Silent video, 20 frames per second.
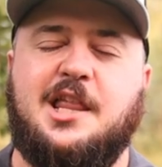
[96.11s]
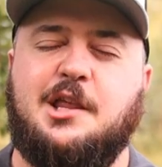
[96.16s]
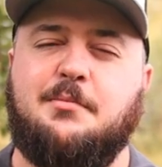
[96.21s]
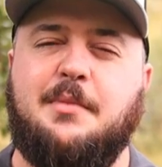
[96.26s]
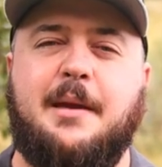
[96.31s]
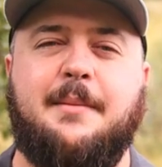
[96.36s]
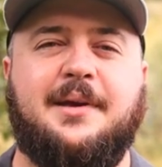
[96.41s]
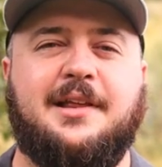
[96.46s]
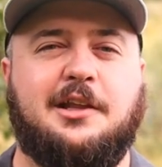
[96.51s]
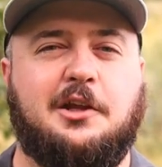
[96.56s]
They
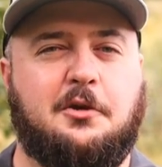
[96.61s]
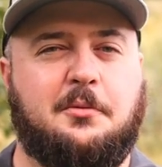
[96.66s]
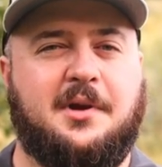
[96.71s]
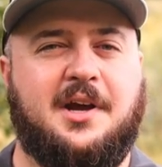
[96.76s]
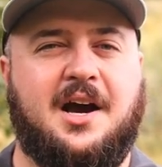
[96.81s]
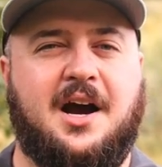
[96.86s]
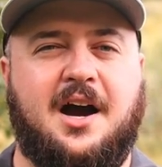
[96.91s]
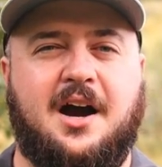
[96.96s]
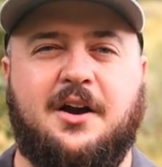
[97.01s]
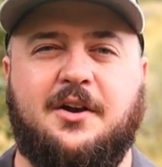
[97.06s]
may be a little
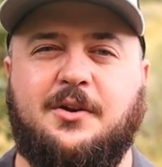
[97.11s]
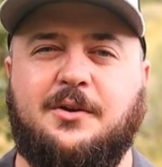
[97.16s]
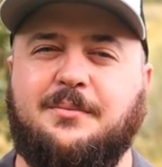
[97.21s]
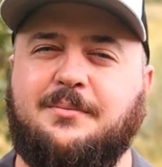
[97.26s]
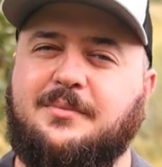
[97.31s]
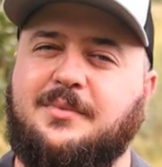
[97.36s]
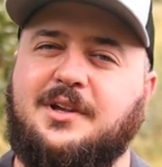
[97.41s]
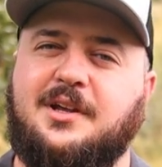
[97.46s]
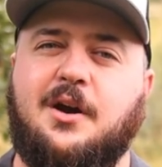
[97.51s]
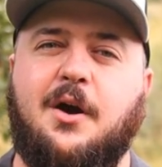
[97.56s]
bit hotter.
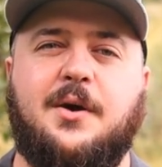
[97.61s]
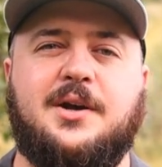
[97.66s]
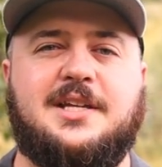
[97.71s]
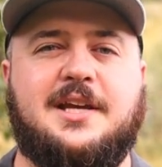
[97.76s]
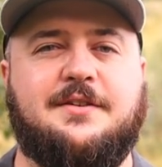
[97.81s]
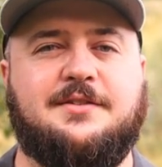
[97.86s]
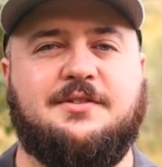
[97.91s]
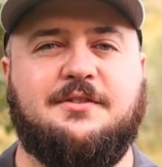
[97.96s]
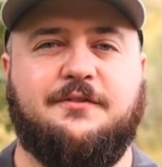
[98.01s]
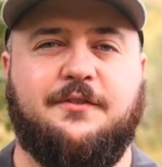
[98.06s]
You always
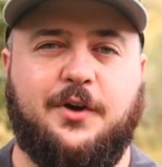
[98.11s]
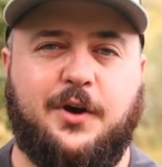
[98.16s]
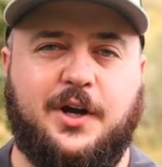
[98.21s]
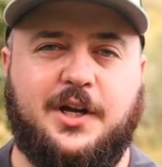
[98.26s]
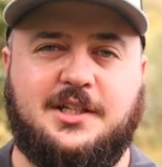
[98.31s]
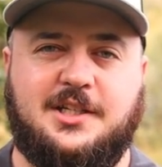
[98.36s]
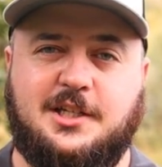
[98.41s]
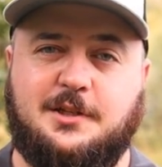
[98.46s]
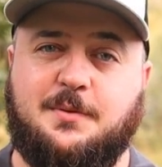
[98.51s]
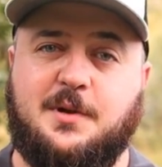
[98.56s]
have some
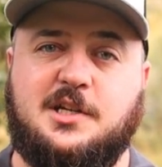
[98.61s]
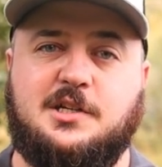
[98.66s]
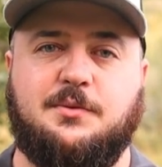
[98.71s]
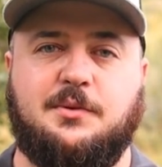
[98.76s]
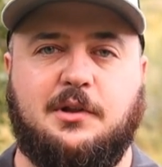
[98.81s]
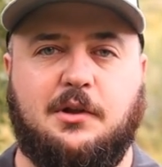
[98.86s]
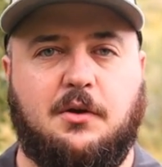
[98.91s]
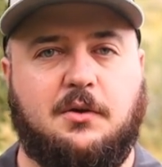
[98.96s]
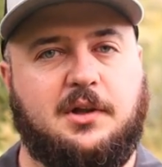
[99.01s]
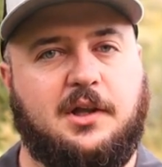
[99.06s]
variance, especially
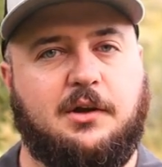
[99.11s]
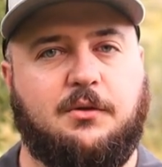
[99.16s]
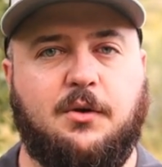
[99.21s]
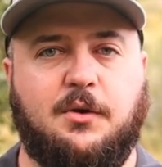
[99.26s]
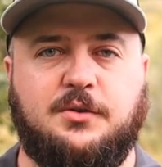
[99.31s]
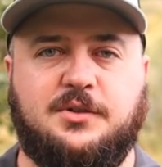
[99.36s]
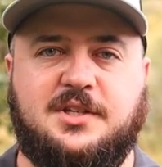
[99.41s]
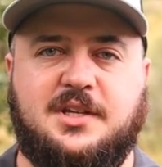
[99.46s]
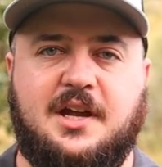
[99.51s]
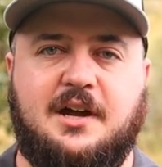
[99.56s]
with locally
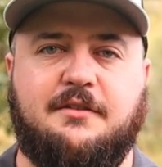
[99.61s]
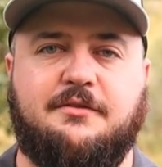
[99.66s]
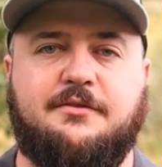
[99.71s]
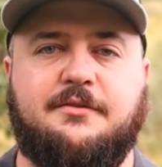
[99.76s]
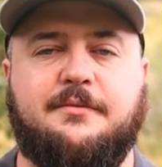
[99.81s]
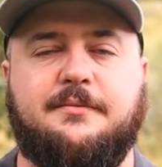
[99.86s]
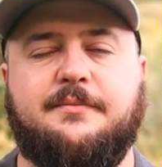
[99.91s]
grown stuff.